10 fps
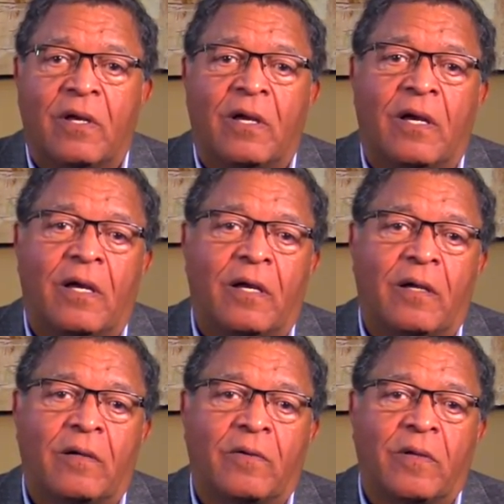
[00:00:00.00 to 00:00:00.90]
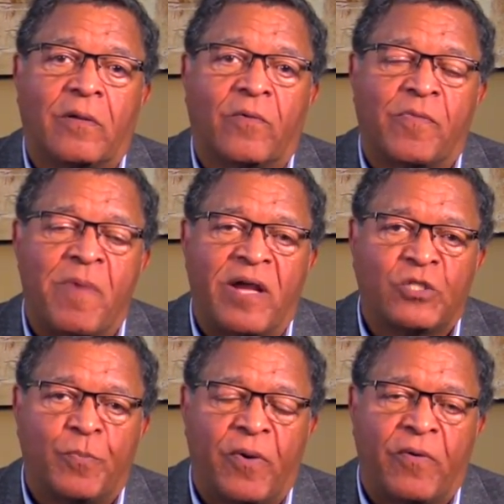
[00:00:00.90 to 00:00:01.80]
uh, with my
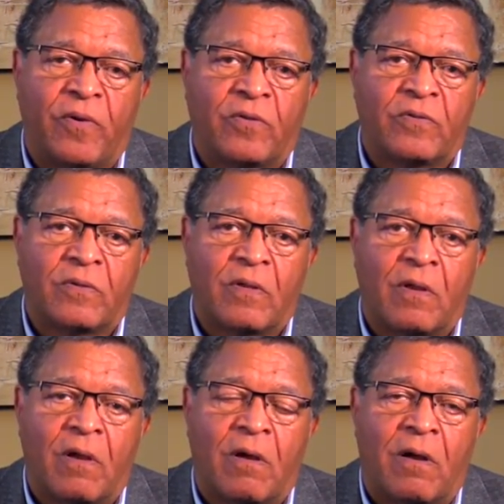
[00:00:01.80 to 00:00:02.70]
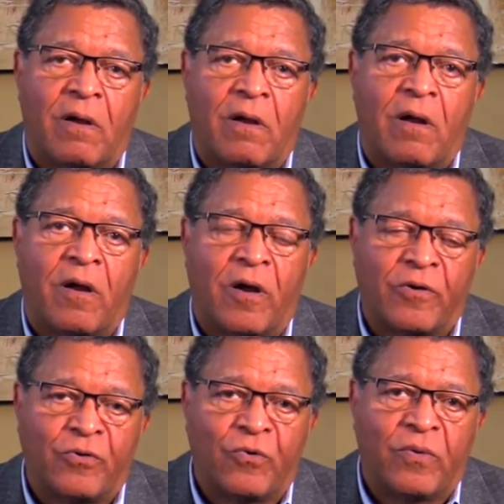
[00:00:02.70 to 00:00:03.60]
experience, are, are,
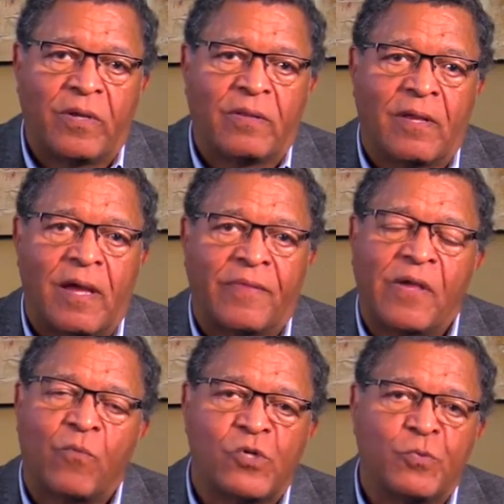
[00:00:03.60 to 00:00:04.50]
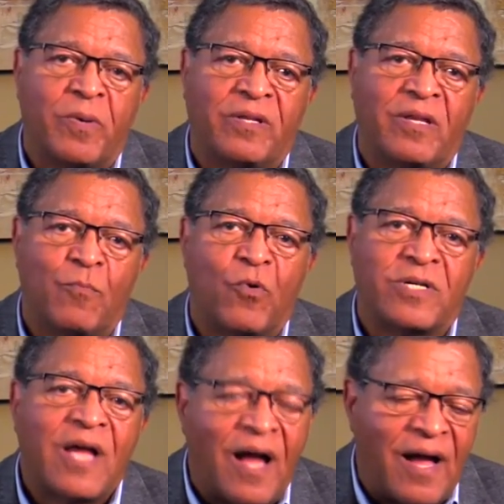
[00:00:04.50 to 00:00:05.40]
are doing. I think we're spending more
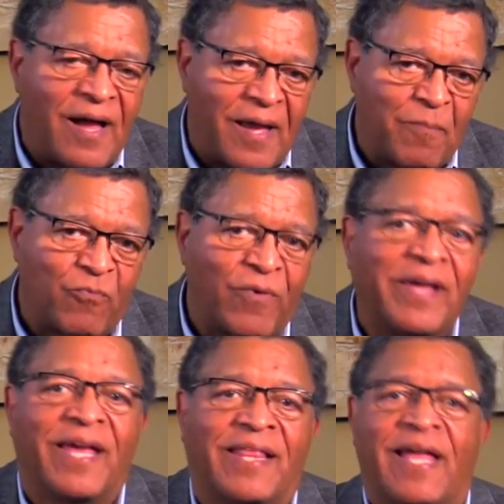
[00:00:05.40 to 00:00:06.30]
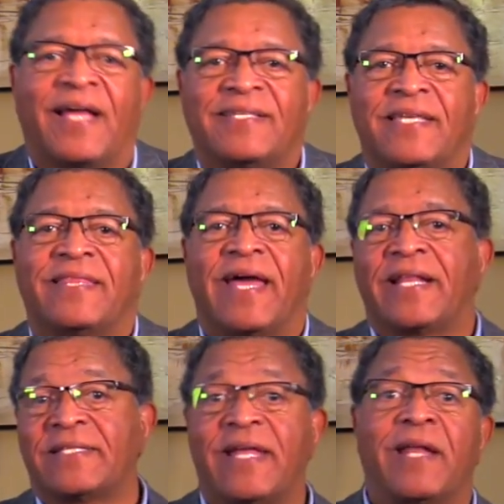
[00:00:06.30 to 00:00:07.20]
time recognizing
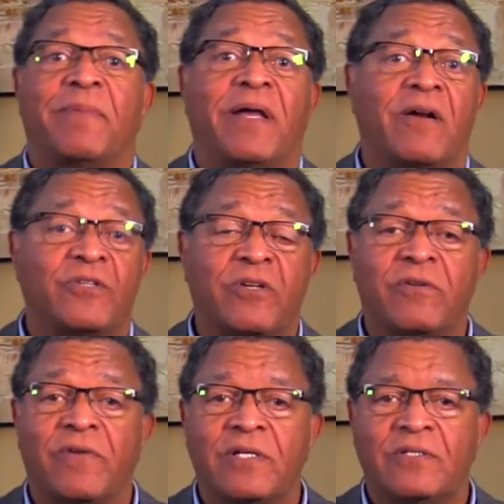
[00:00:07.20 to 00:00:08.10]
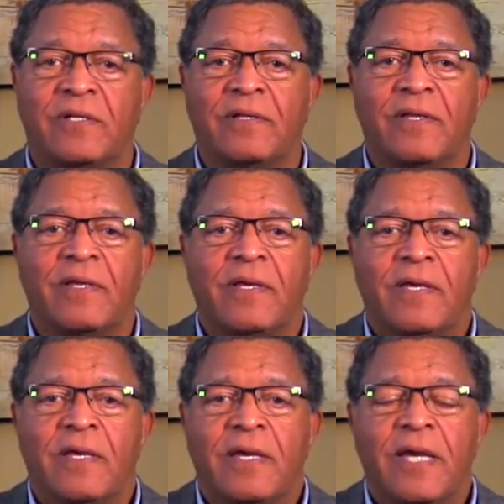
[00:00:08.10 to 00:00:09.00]
that it's not about our generation.
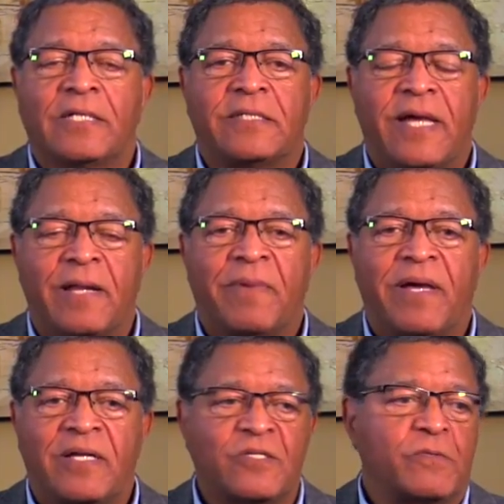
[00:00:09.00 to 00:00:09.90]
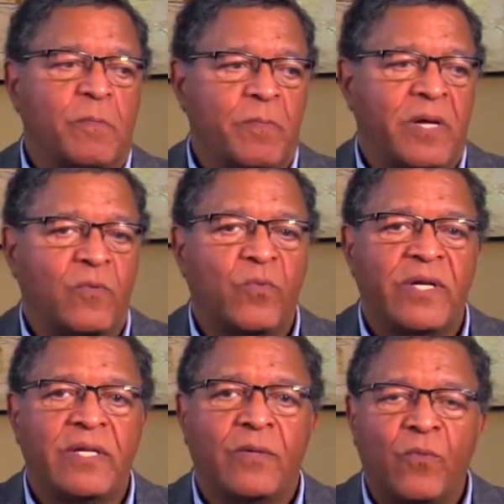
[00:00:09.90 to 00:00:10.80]
It's not about us, but
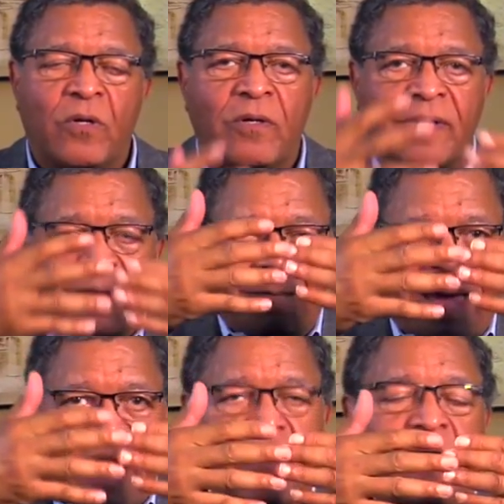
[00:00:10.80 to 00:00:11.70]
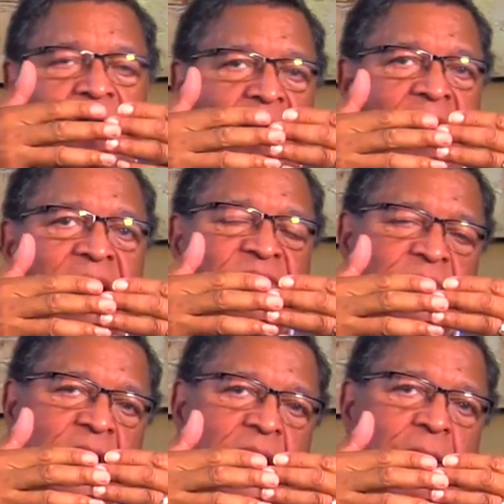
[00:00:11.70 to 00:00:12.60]
we, we're looking back on our lives
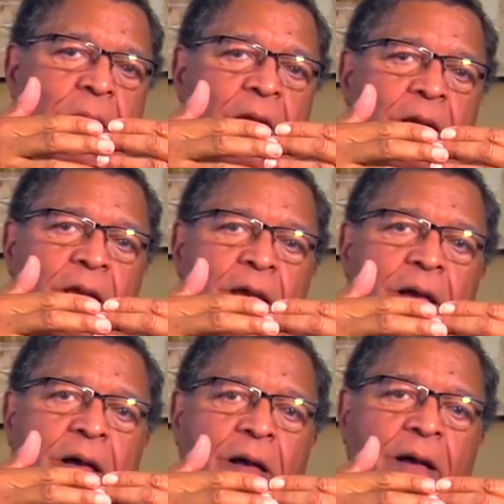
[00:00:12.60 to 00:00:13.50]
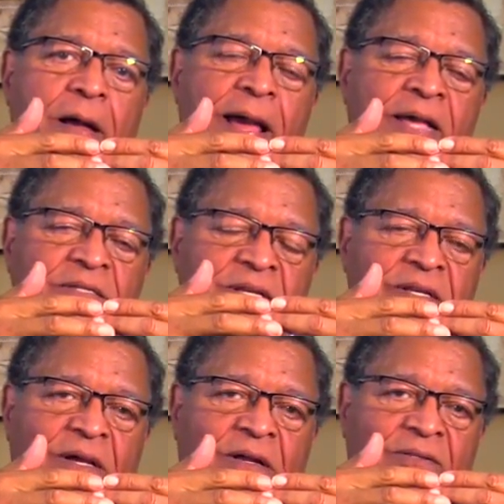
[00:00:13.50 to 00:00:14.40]
now uh, as
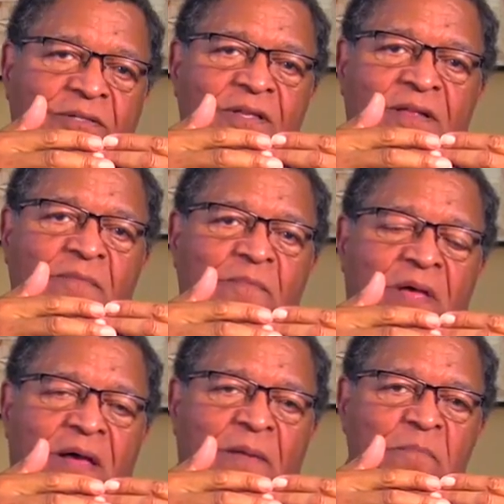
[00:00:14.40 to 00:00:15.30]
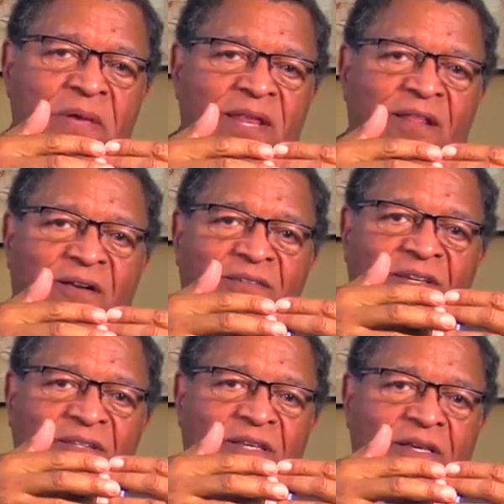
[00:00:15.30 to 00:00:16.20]
adults, uh, men in our
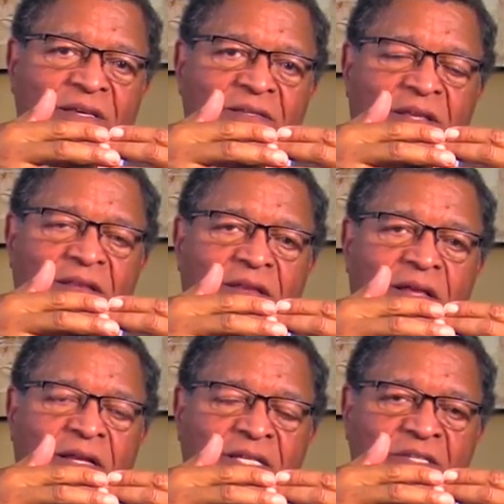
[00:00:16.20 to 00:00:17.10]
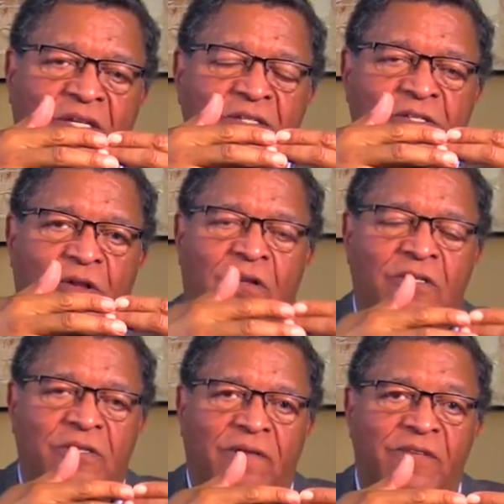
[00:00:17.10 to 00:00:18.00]
60s and uh, late 60s and early
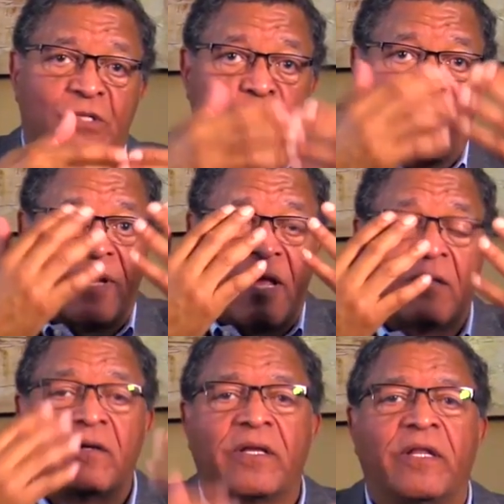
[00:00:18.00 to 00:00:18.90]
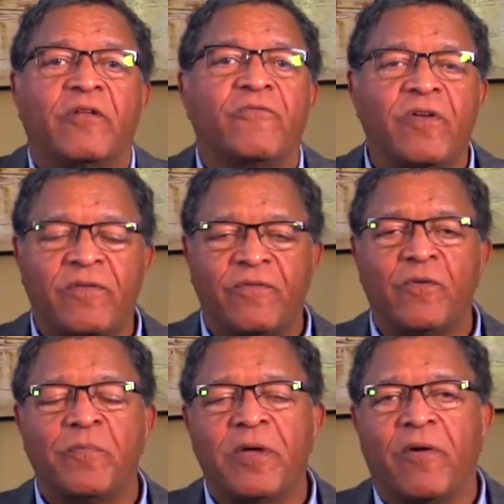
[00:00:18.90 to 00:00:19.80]
70s, we're now looking in the
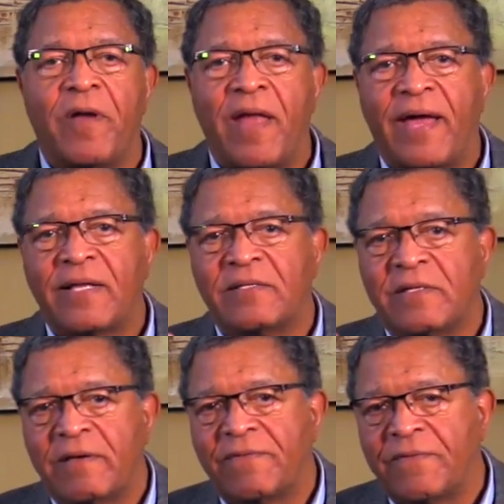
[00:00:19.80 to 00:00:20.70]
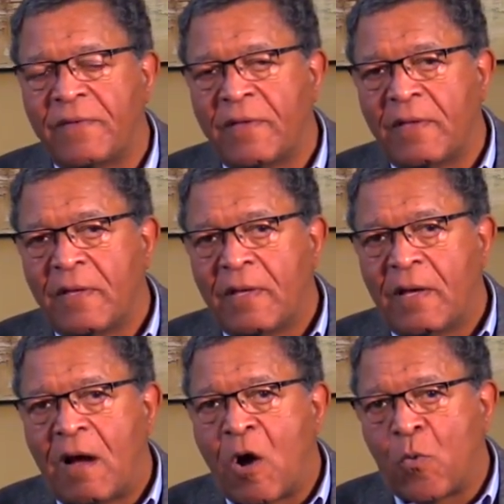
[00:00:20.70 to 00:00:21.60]
rearview mirror, not as if
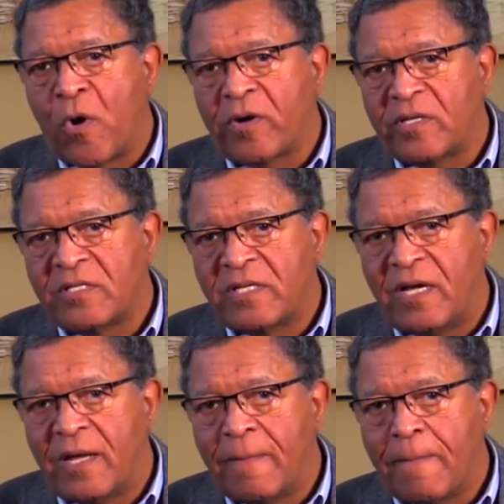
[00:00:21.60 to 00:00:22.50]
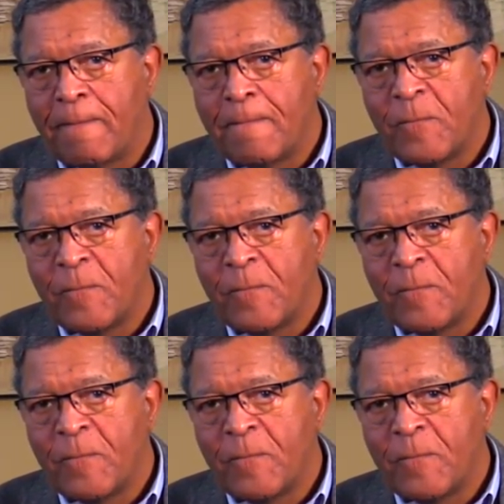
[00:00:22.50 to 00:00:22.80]
our work is done,